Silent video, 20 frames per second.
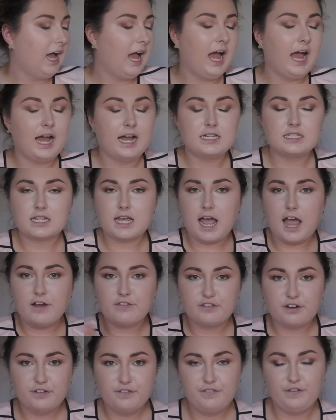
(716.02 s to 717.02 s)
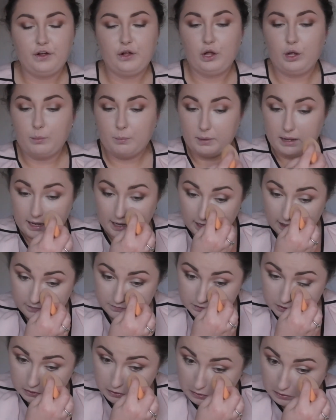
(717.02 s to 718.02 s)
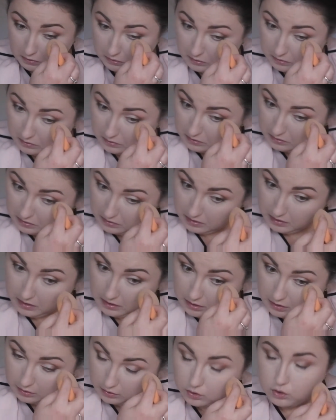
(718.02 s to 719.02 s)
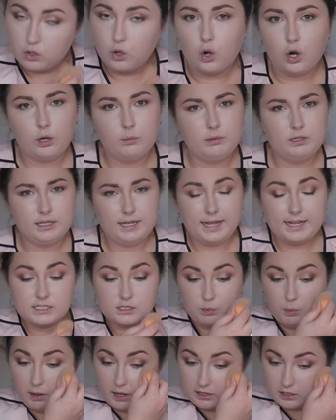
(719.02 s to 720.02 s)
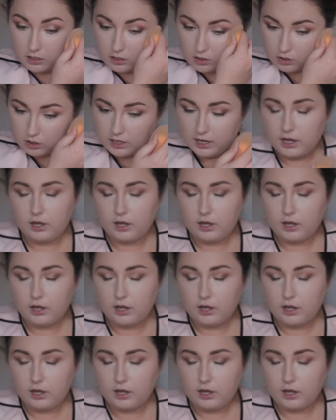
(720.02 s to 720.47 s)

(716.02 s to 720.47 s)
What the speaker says: and after I film I have to, normally depending on